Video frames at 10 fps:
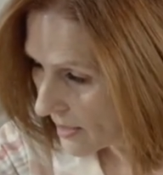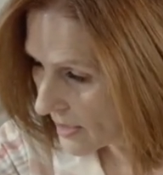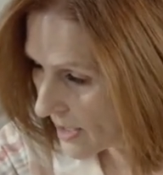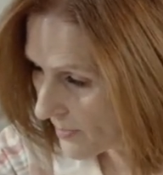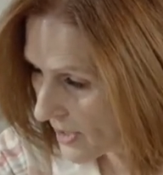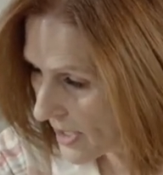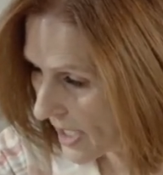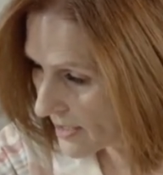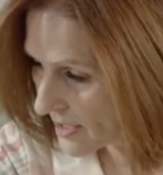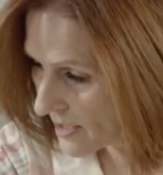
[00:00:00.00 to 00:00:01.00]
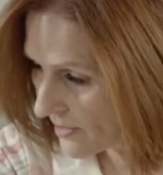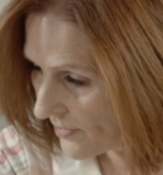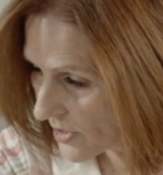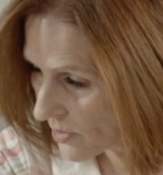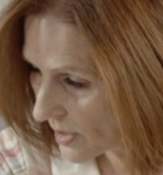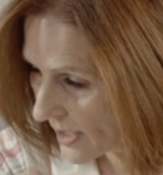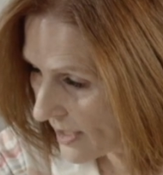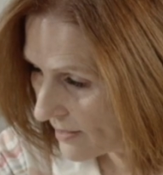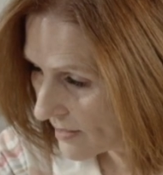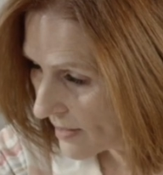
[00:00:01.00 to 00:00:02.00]
dip the nuts individually.
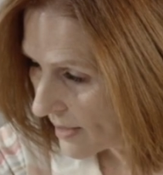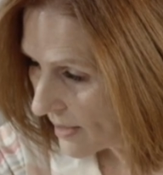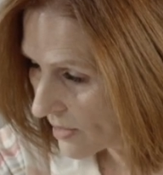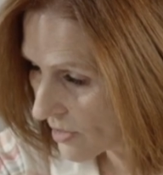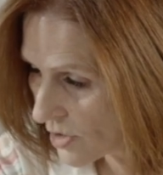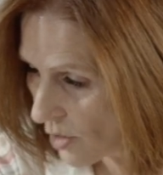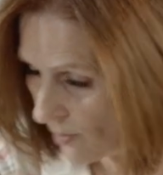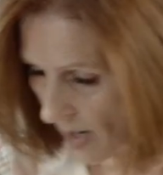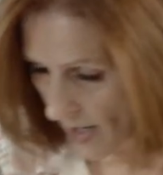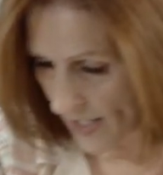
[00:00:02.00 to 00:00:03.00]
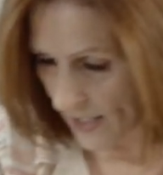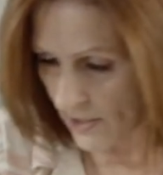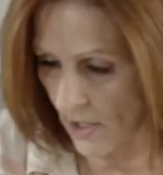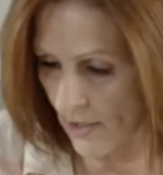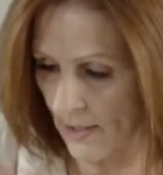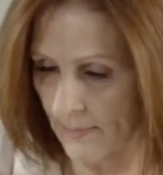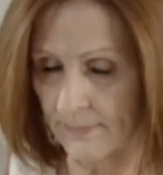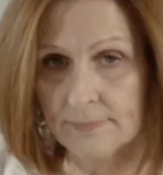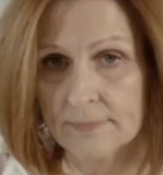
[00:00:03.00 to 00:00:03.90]
There's no markings on them,